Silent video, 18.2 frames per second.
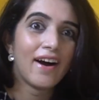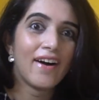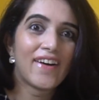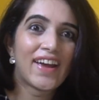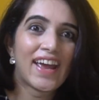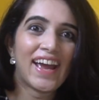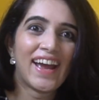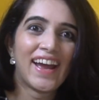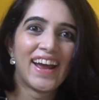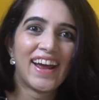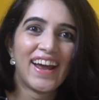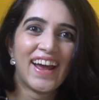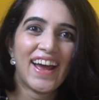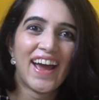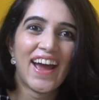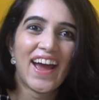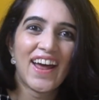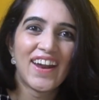Okay,
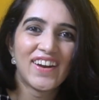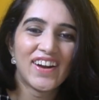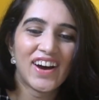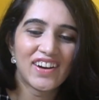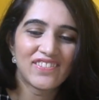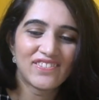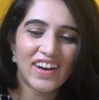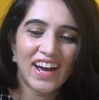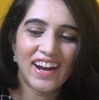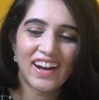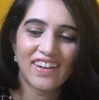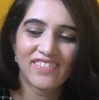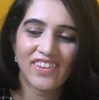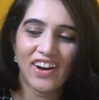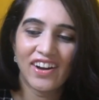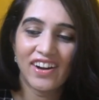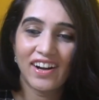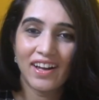not bad.
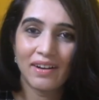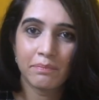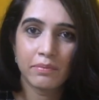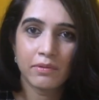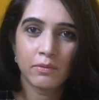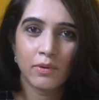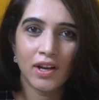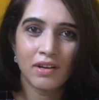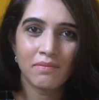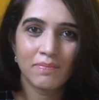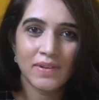I've got it up in one